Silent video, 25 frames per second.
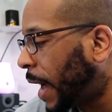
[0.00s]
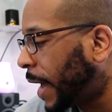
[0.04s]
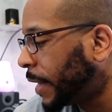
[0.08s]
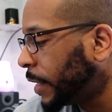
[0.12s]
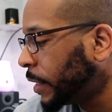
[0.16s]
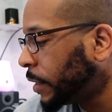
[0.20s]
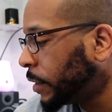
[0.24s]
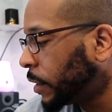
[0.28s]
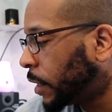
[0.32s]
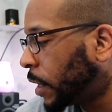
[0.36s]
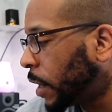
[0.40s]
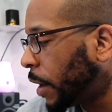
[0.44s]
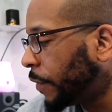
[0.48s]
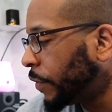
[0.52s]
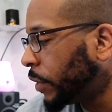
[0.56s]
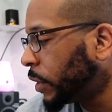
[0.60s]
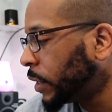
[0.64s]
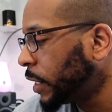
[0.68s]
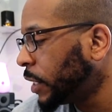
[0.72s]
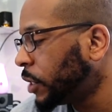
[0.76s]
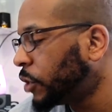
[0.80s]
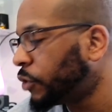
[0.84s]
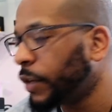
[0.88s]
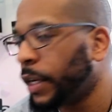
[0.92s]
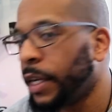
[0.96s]
I
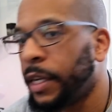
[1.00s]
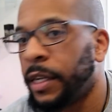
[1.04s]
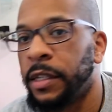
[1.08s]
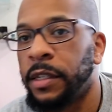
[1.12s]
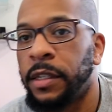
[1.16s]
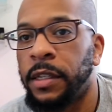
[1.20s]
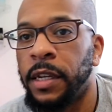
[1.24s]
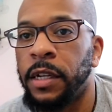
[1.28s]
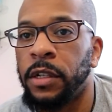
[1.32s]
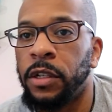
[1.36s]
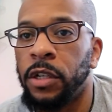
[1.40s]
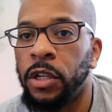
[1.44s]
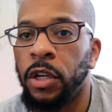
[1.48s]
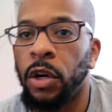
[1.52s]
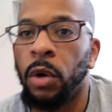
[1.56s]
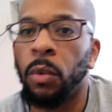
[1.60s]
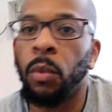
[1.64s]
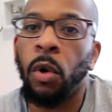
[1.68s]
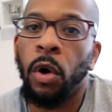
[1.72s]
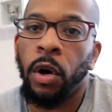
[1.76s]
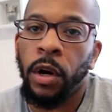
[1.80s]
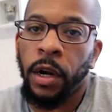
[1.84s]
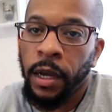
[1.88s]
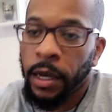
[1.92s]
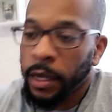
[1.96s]
currently drink Essentia
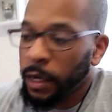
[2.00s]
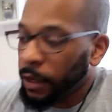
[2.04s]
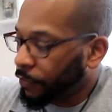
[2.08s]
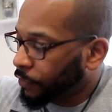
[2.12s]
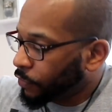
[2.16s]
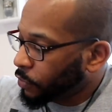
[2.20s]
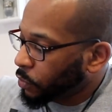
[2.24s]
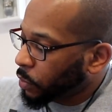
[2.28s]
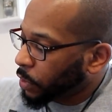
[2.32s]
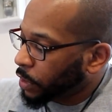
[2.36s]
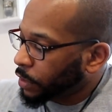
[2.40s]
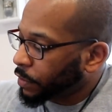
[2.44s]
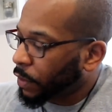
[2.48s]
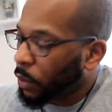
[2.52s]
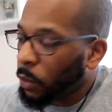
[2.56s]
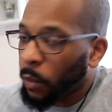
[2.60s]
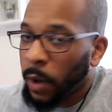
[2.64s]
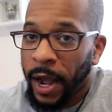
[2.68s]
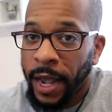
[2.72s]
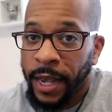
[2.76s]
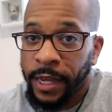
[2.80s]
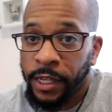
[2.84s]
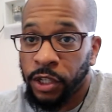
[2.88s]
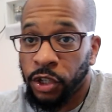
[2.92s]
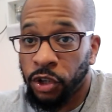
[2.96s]
water, and if you're wondering
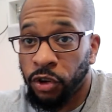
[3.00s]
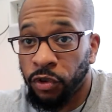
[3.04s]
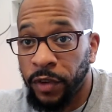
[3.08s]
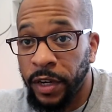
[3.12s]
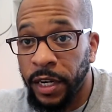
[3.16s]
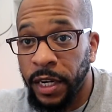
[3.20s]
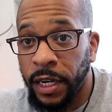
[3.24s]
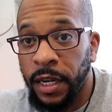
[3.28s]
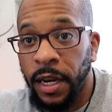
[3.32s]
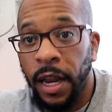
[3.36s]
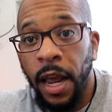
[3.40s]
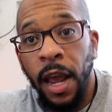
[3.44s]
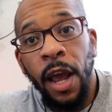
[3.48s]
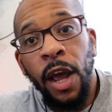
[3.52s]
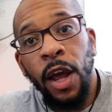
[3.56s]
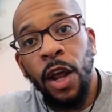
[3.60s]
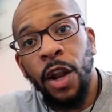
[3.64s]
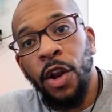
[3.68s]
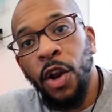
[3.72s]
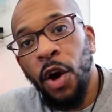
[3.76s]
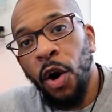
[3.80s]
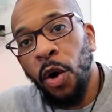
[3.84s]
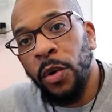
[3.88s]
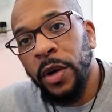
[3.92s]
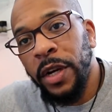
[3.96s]
why it's green,
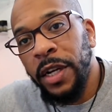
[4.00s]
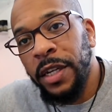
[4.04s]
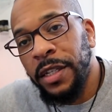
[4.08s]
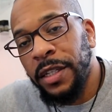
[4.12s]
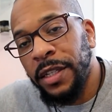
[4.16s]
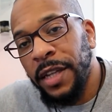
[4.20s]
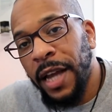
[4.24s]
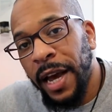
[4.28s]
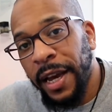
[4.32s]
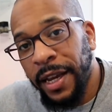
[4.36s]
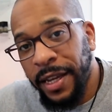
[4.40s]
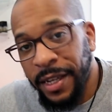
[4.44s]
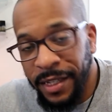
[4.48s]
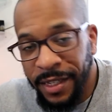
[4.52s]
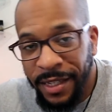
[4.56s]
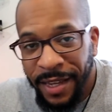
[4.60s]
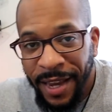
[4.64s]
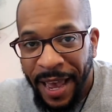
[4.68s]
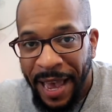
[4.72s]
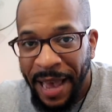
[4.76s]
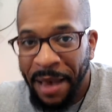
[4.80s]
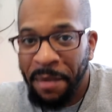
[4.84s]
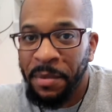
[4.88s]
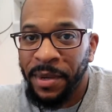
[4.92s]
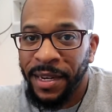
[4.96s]
no, it is not
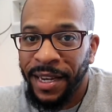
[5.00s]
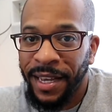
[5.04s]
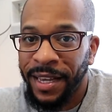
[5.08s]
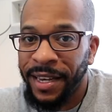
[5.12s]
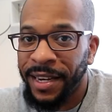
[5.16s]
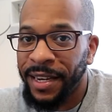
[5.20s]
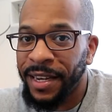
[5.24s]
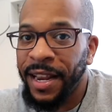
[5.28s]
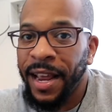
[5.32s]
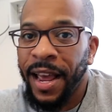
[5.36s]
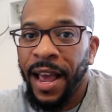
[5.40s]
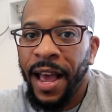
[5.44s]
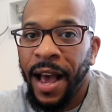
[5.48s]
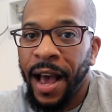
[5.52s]
contaminated.